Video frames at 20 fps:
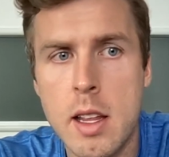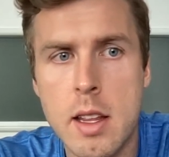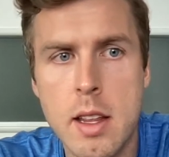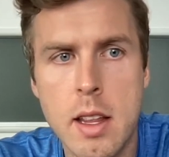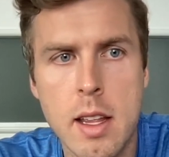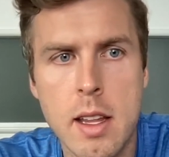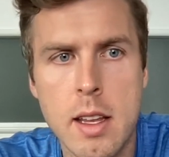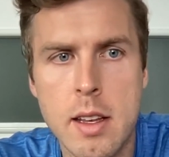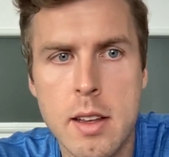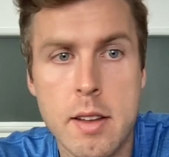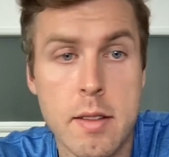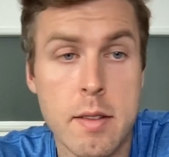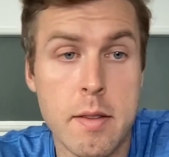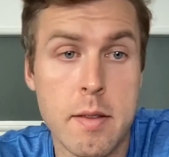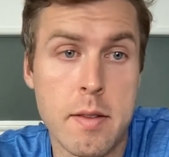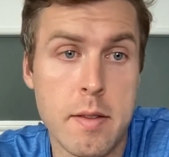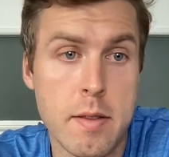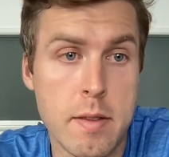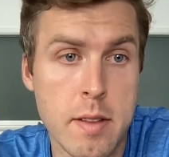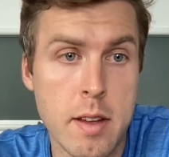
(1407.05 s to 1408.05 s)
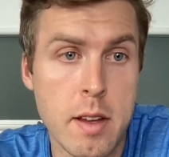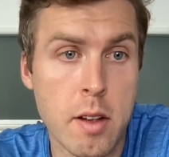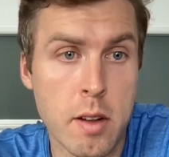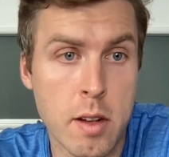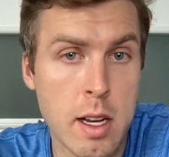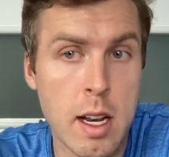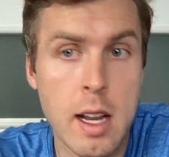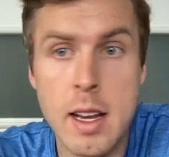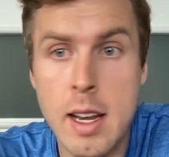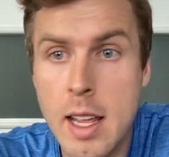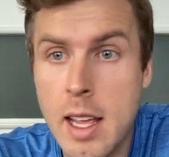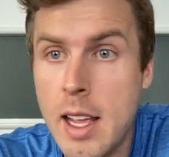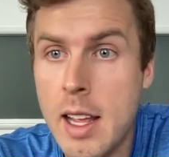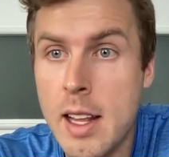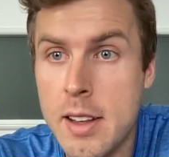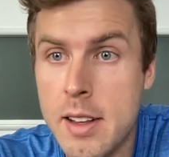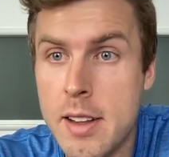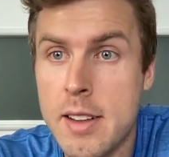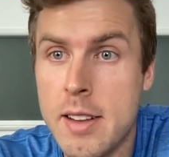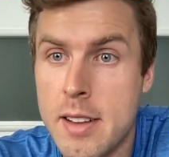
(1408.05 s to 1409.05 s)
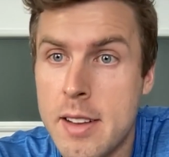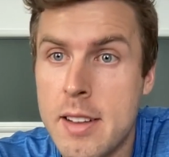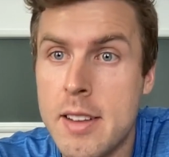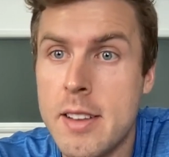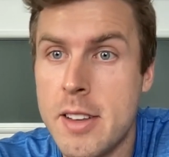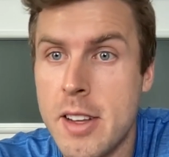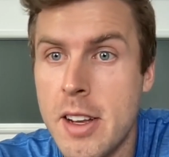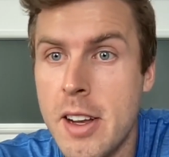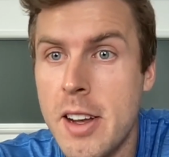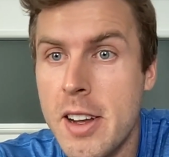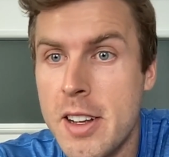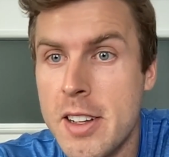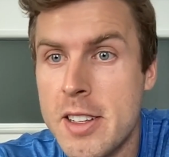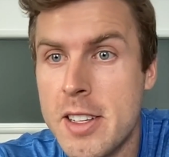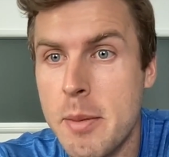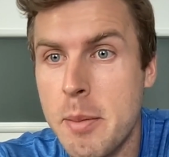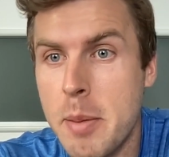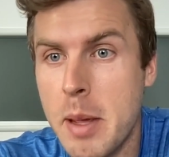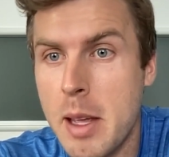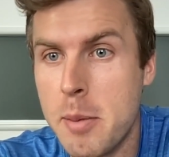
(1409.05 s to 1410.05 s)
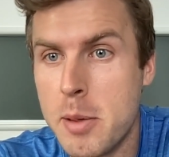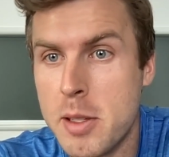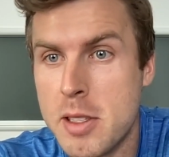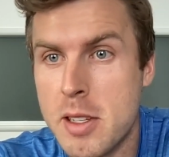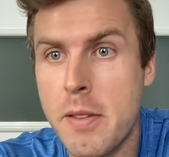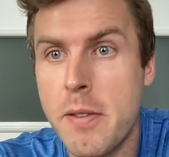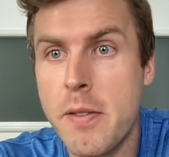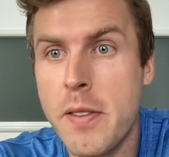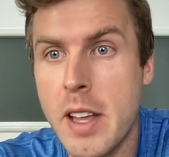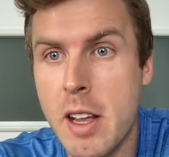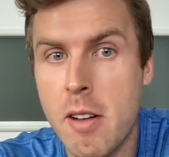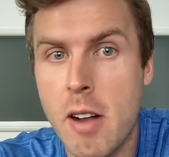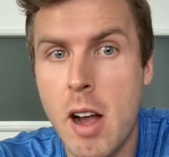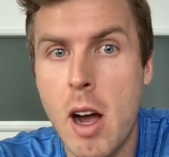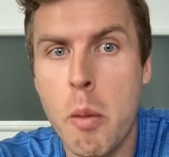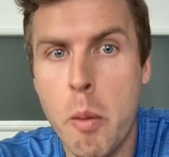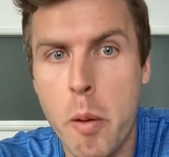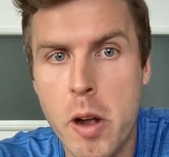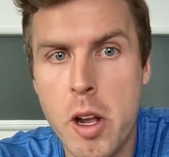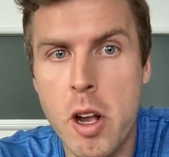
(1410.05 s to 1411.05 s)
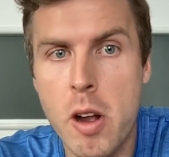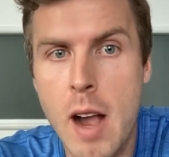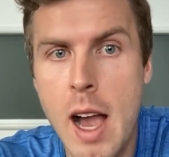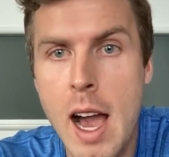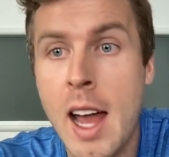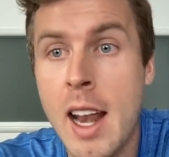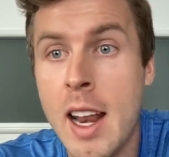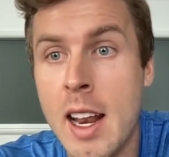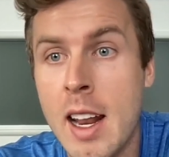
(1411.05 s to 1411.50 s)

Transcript: And you're going to need to be able to figure out where you're at.